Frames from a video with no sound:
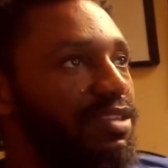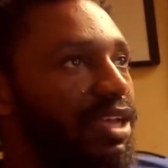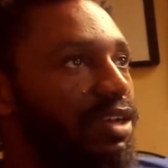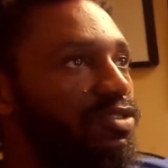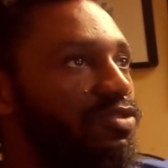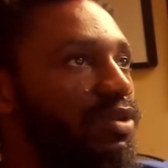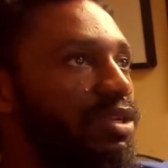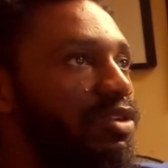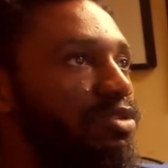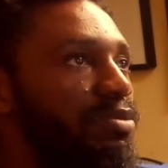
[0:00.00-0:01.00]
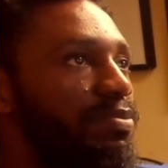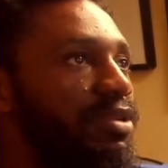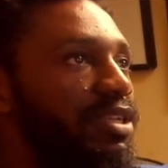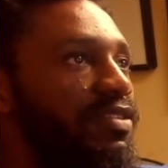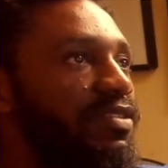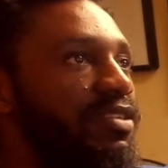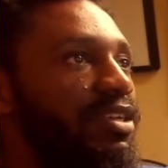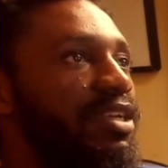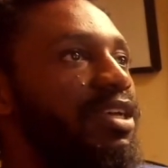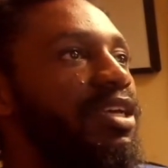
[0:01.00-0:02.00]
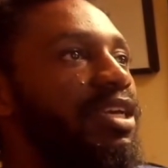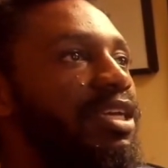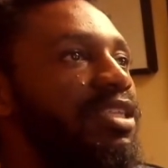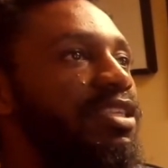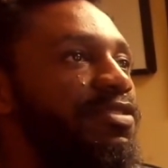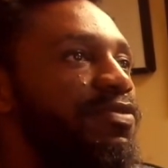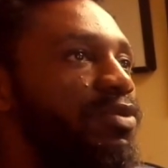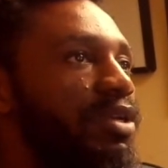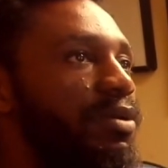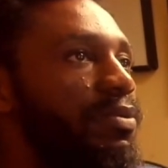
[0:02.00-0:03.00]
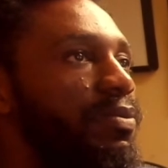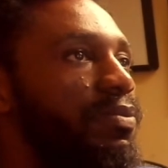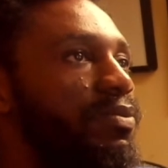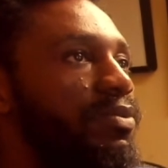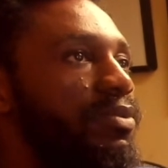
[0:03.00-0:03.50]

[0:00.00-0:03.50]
is actually going to be placed in this folder.